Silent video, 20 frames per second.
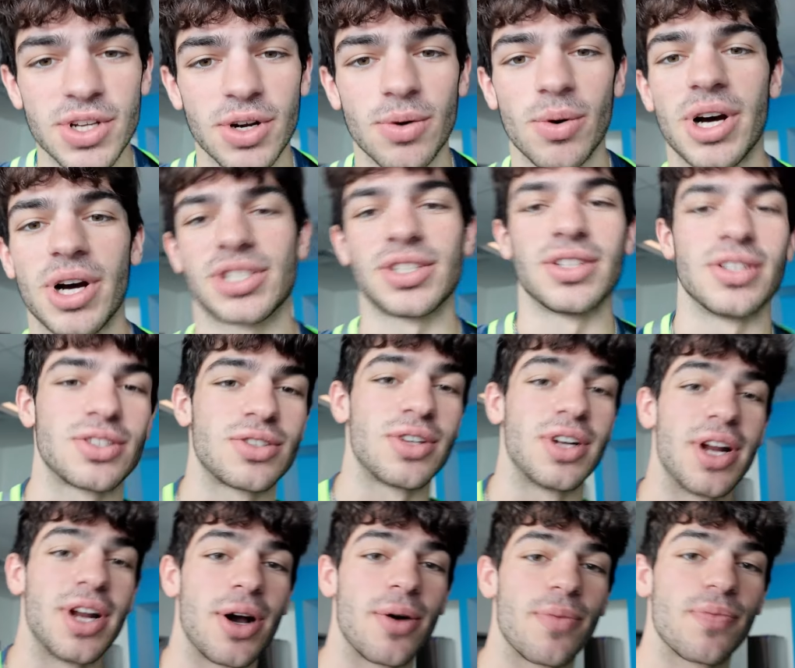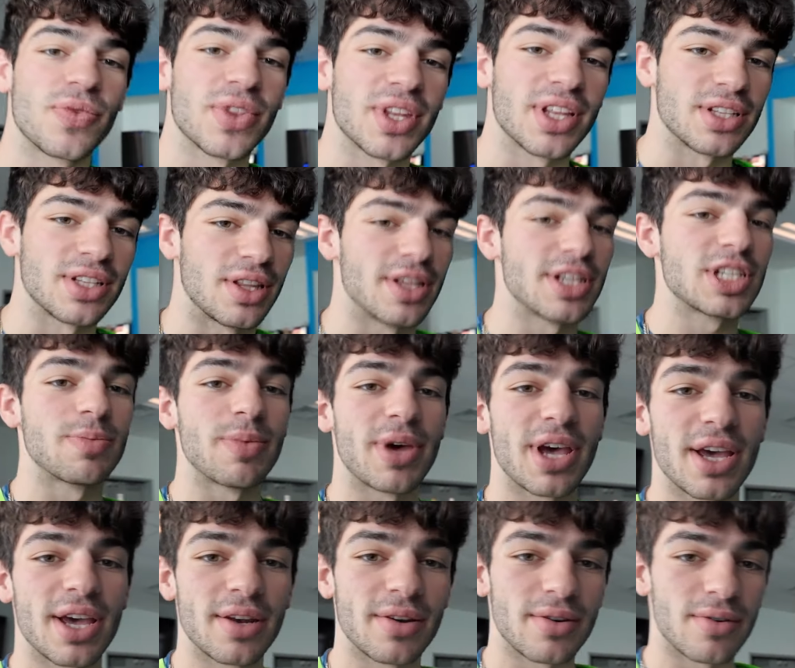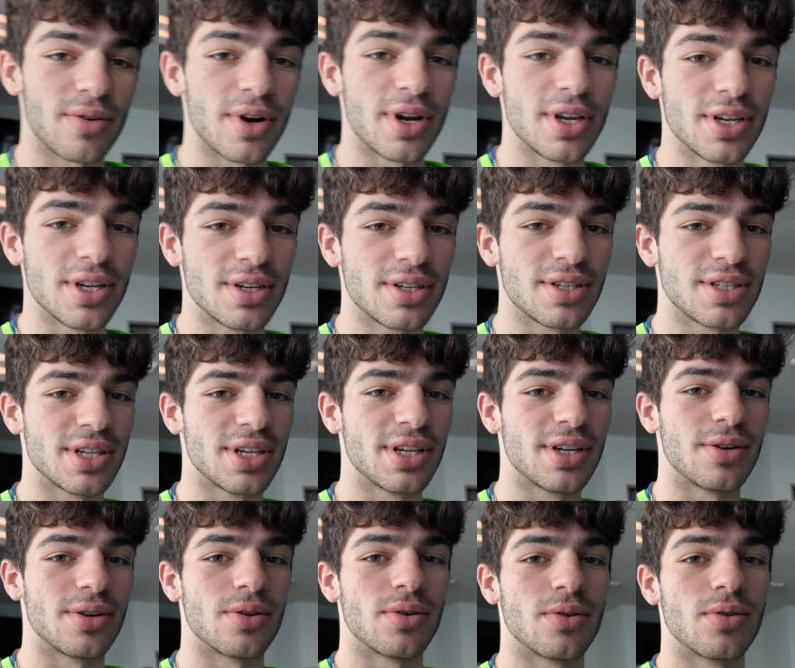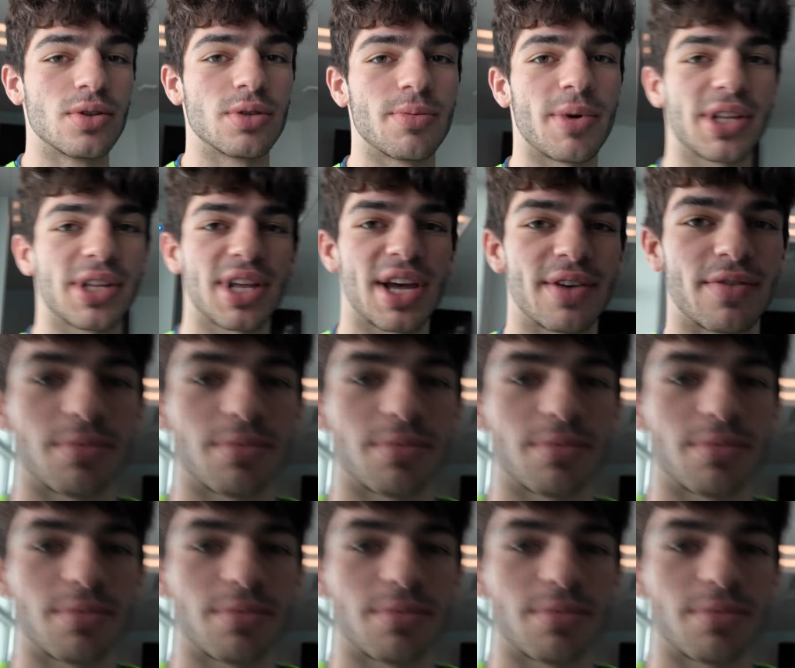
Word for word: still watching this right now, this man right here, Sid, who's about to